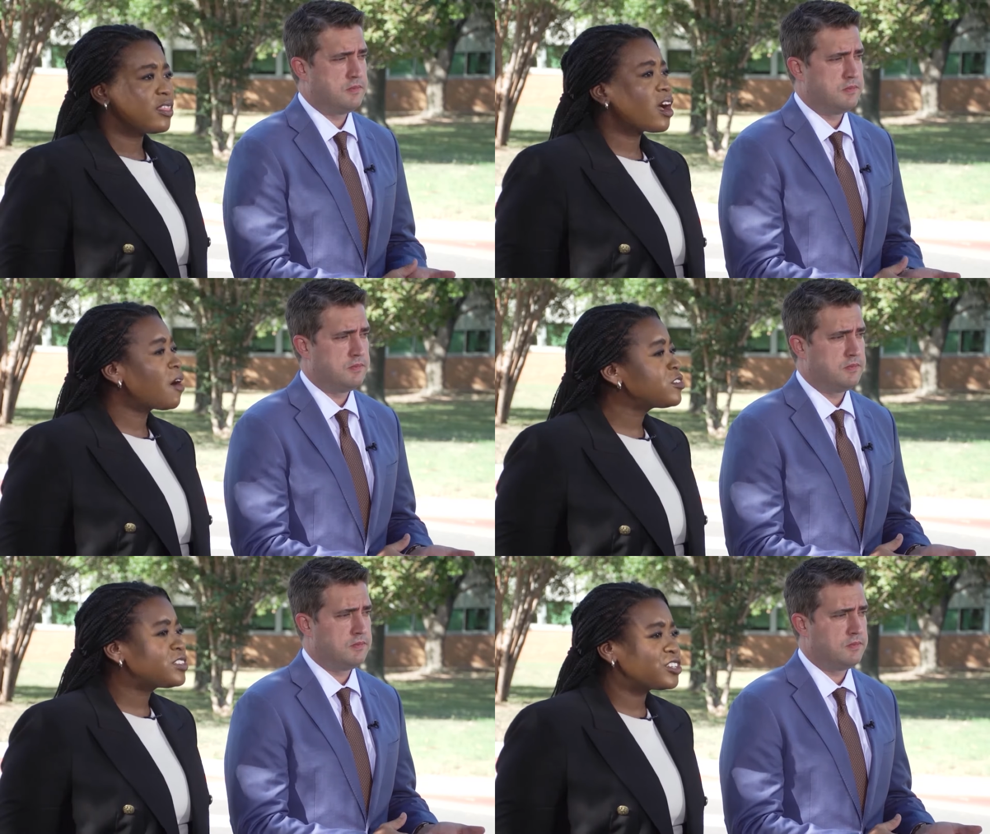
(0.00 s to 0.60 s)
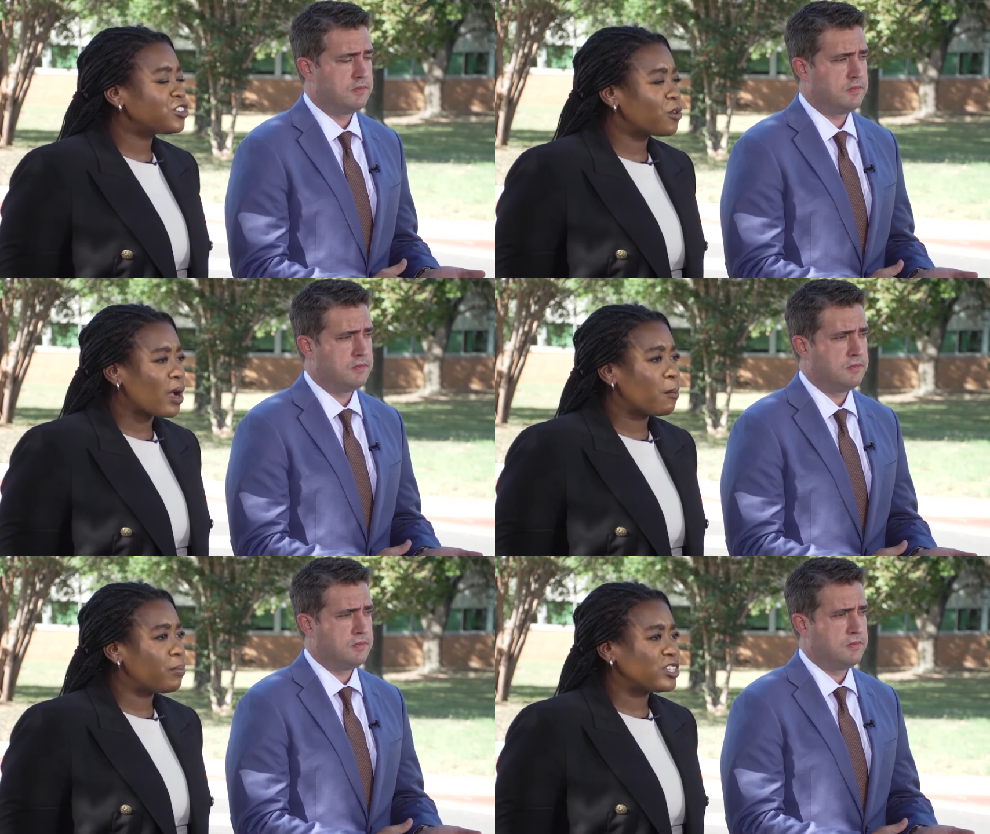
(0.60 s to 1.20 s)
Speaker 1: The conversation
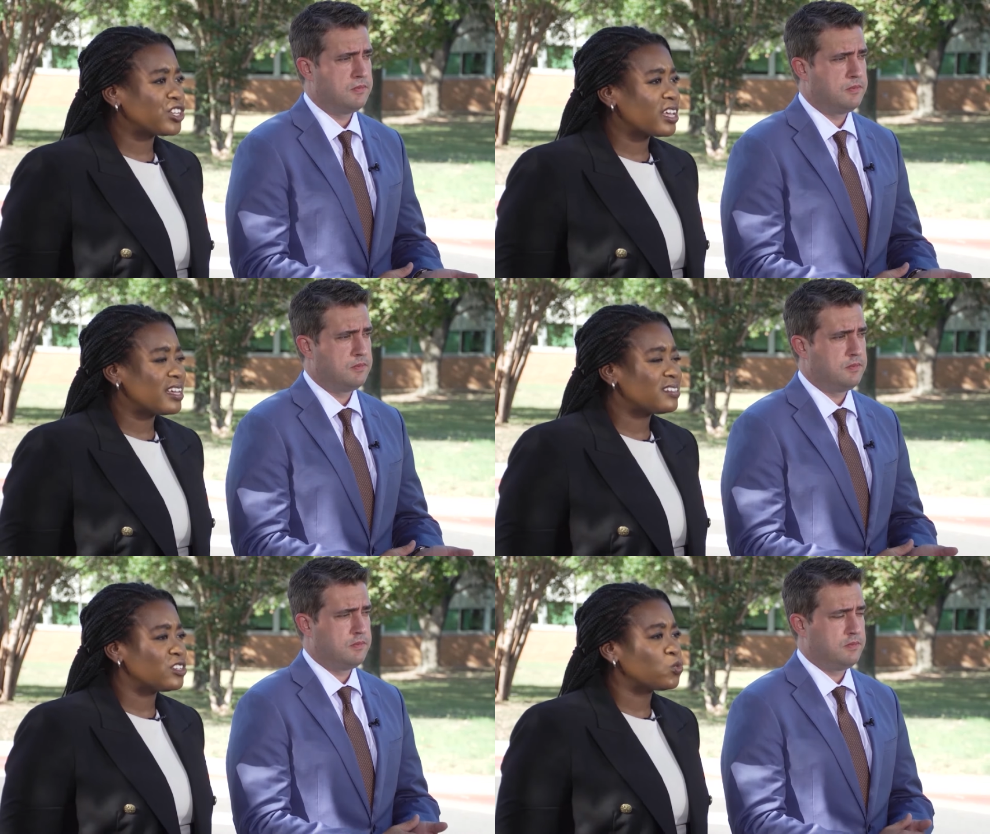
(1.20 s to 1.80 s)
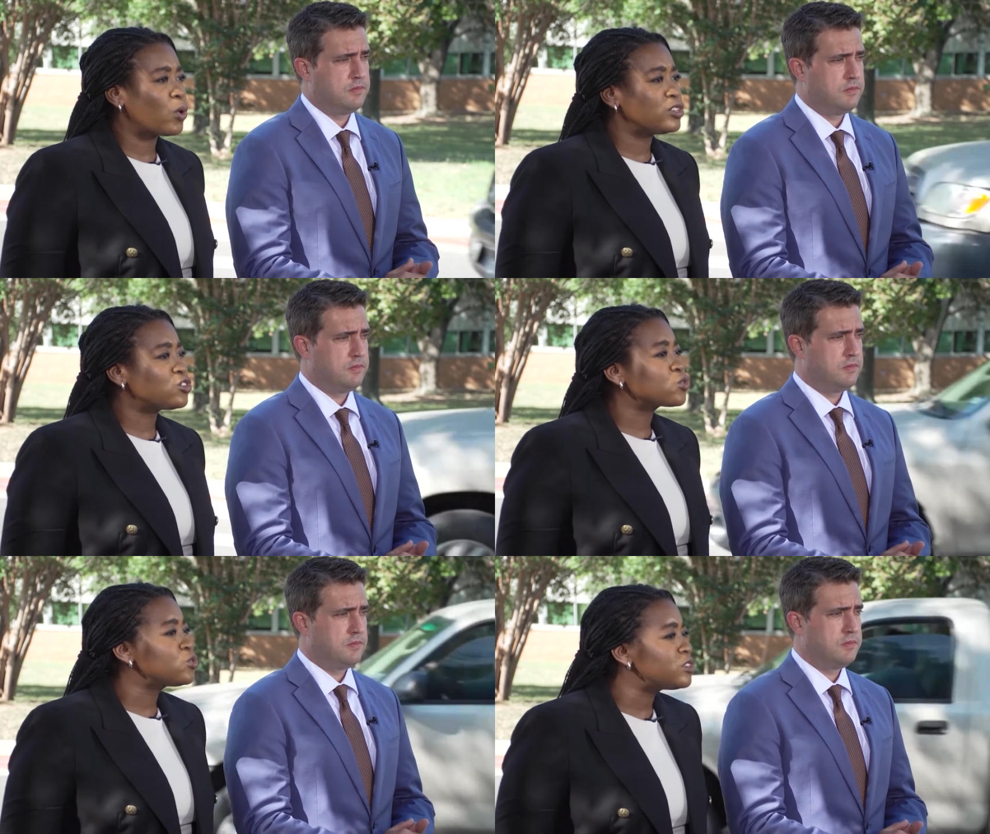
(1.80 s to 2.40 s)
around budget cuts is one
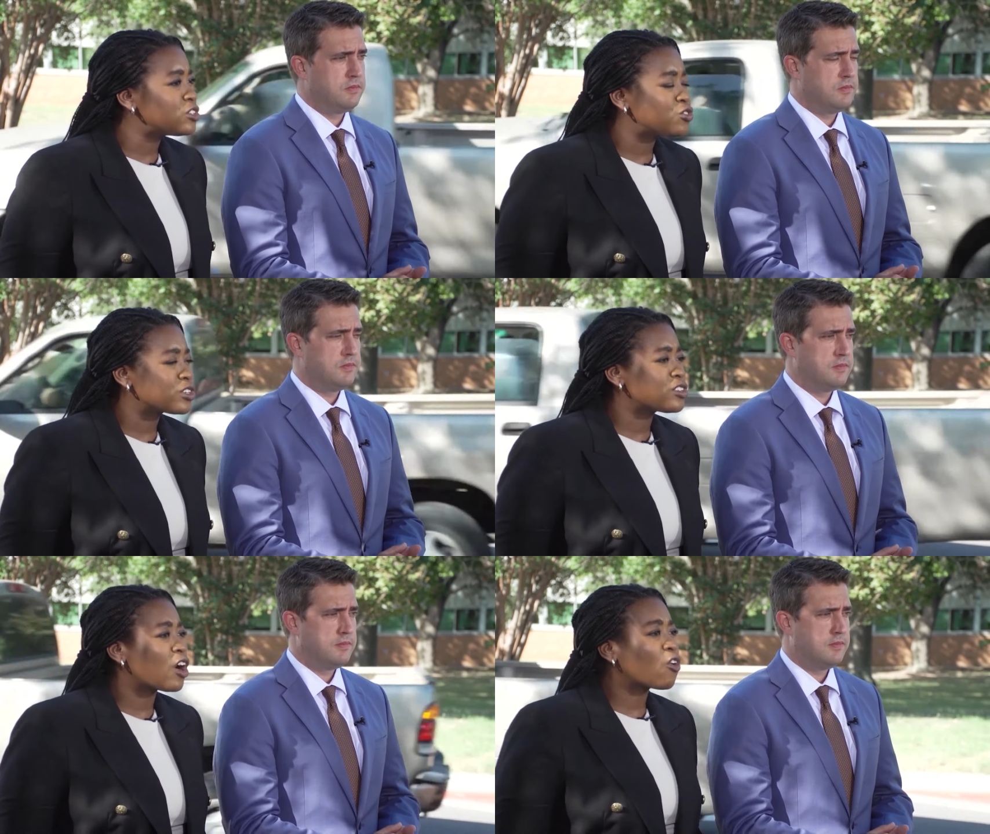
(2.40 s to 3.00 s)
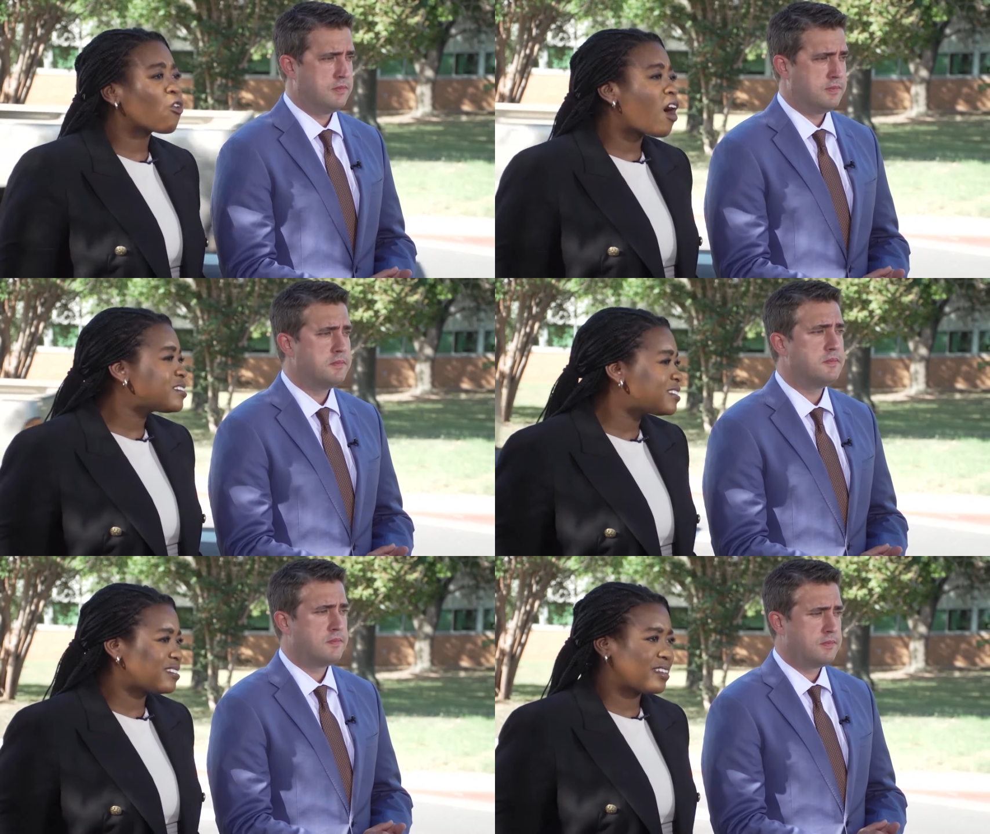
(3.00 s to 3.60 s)
school districts
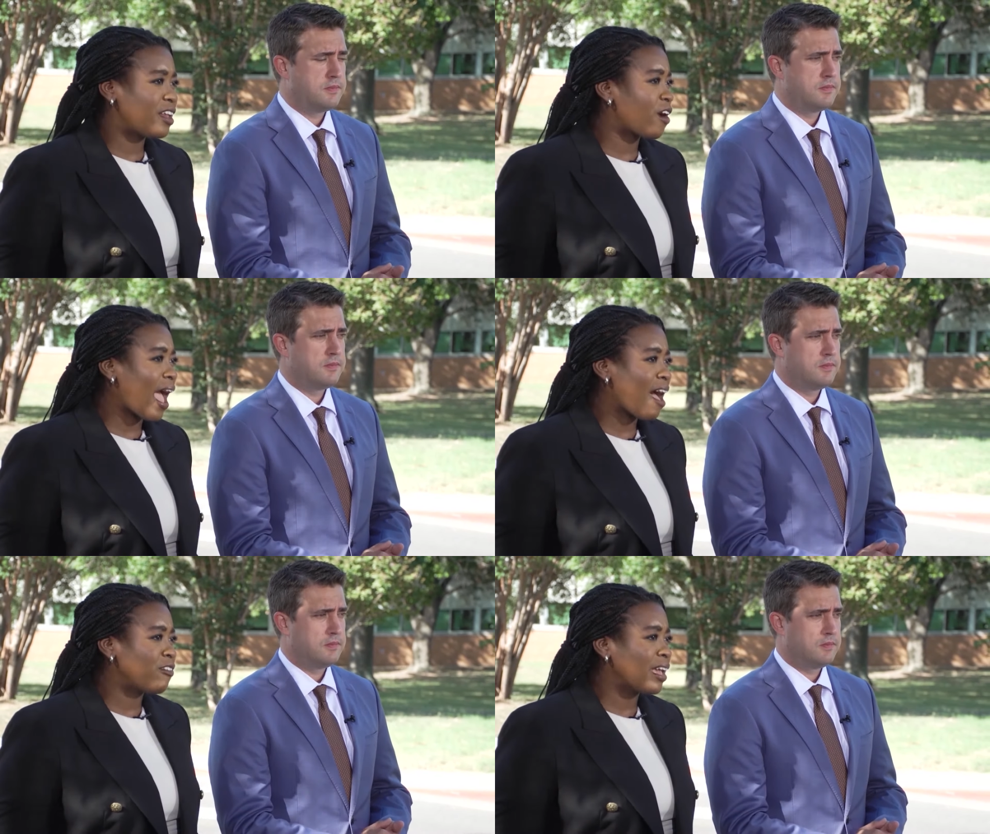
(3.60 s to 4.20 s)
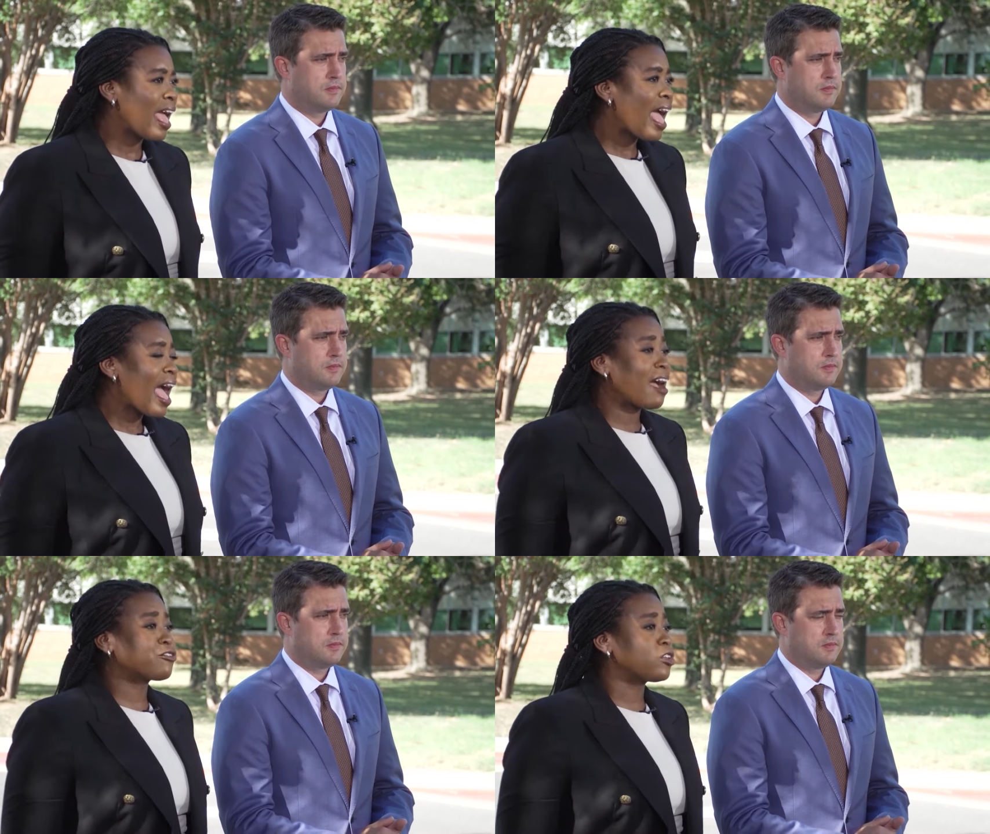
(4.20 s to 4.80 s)
across the state are having
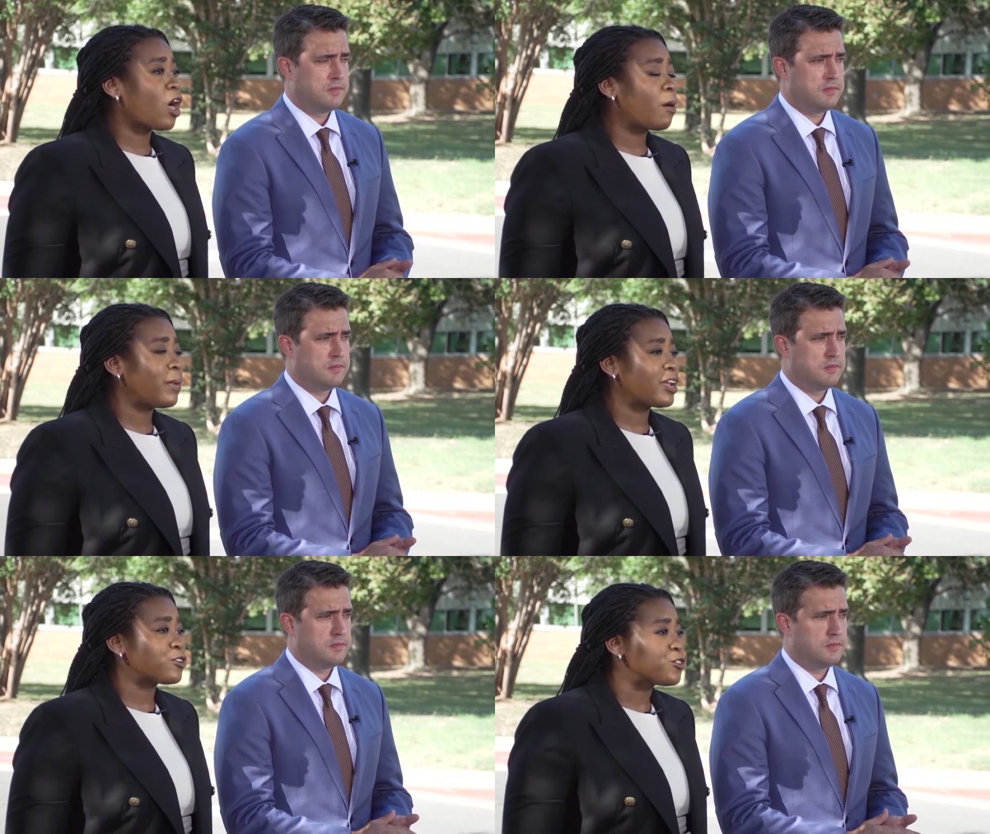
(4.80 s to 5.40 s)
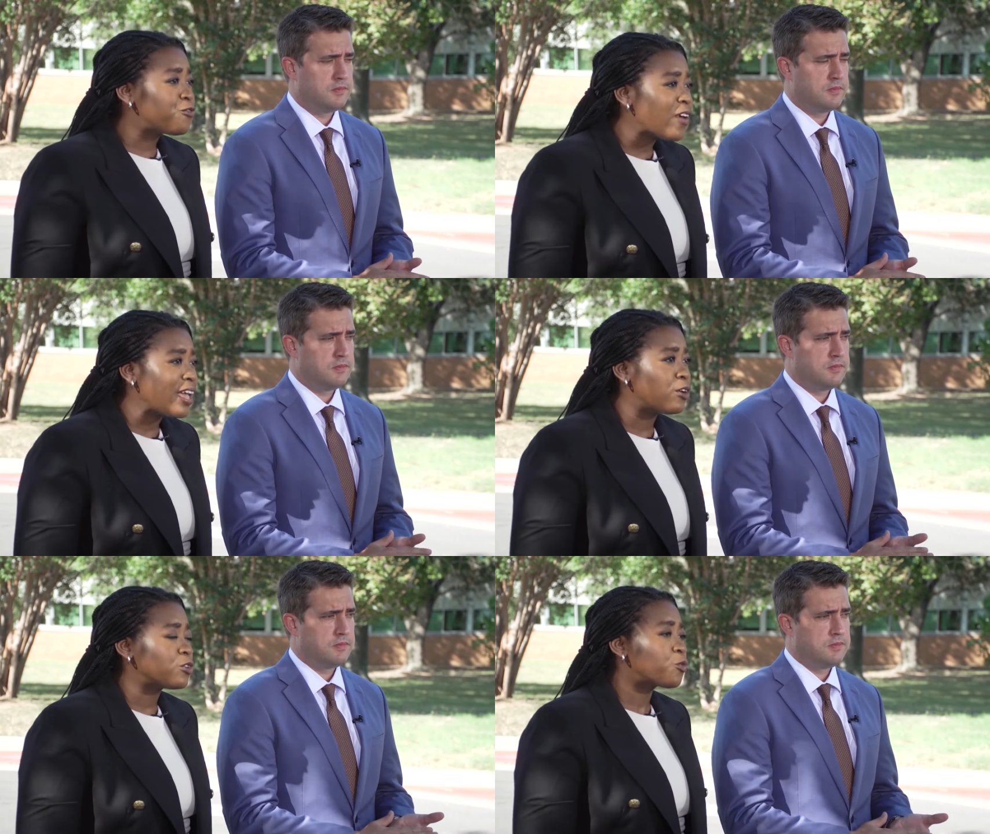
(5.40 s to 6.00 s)
after lawmakers failed